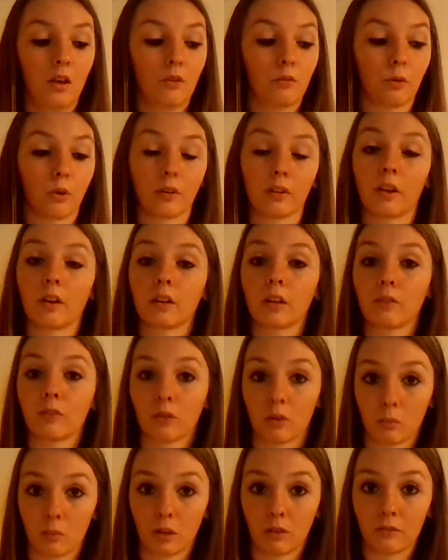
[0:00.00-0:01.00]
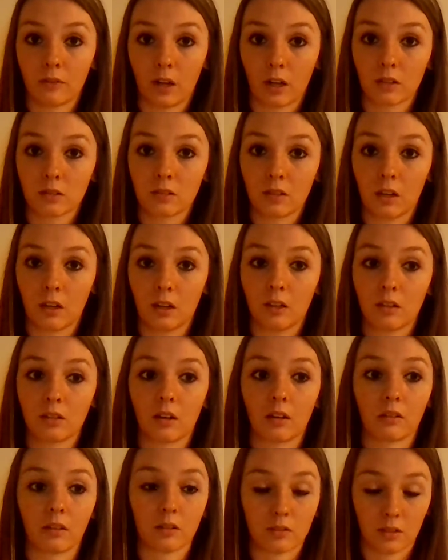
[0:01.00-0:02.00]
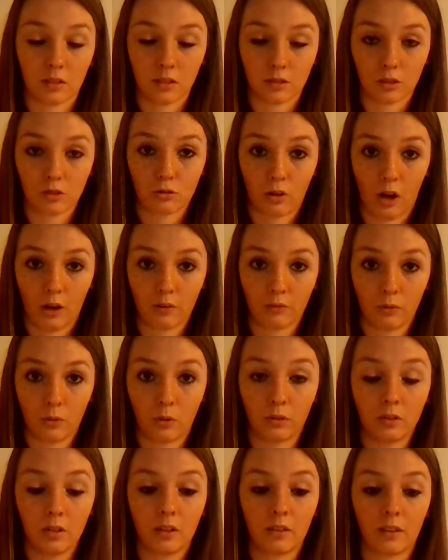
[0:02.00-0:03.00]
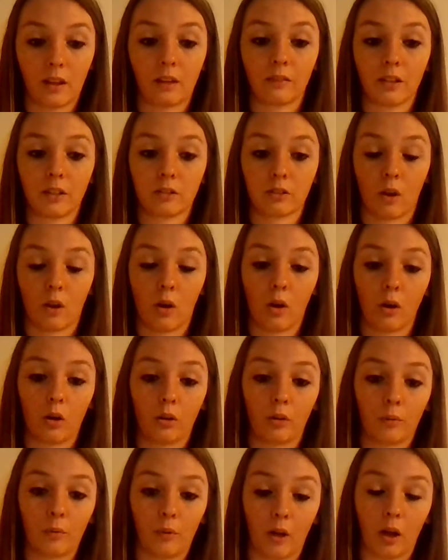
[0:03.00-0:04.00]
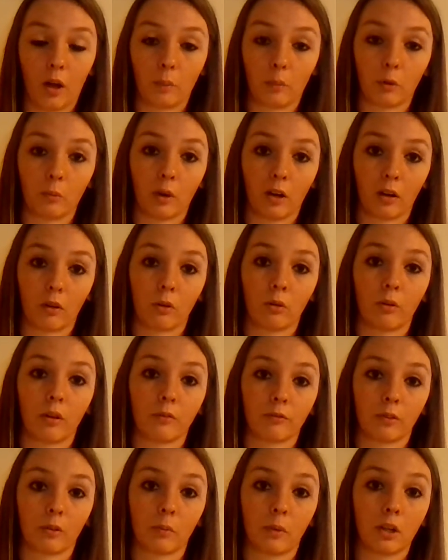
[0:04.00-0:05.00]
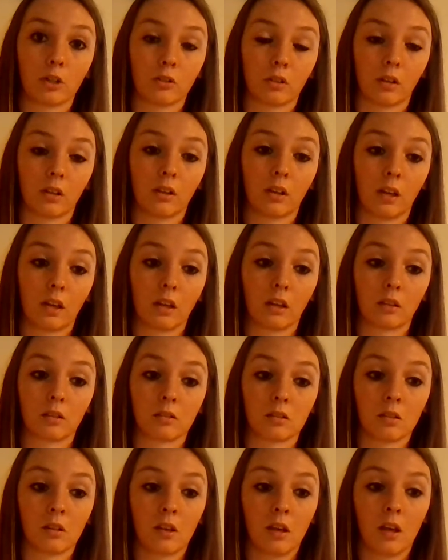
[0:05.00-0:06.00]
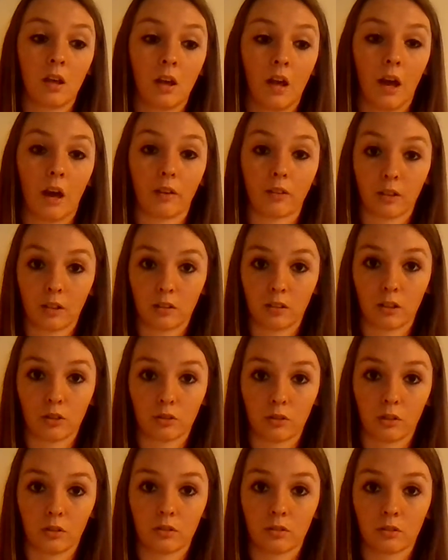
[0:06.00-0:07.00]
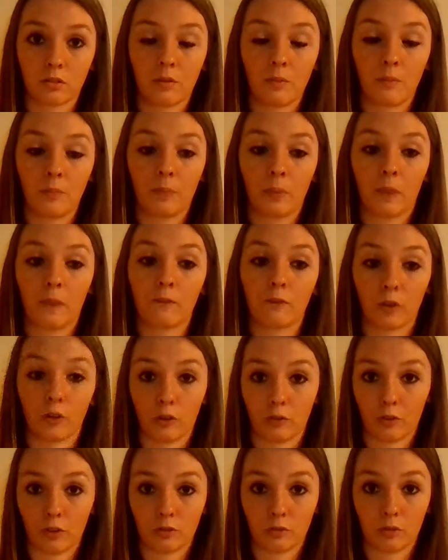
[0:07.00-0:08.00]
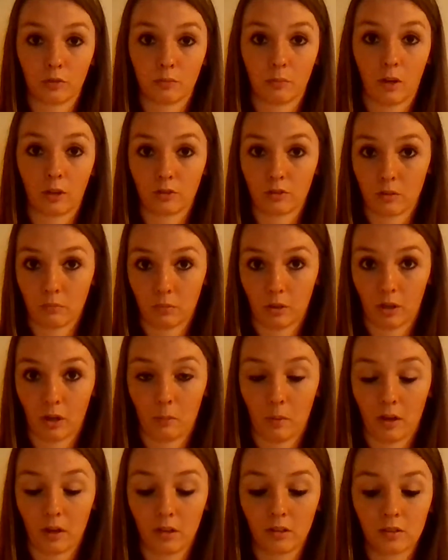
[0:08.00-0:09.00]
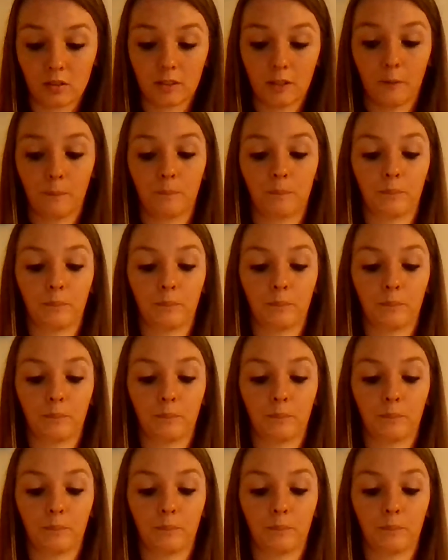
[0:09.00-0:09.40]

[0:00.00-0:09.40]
Fourth, I'll give you a MedFax kit. Now this is a trifold that lists all your medical information and health conditions for first responders and paramedics.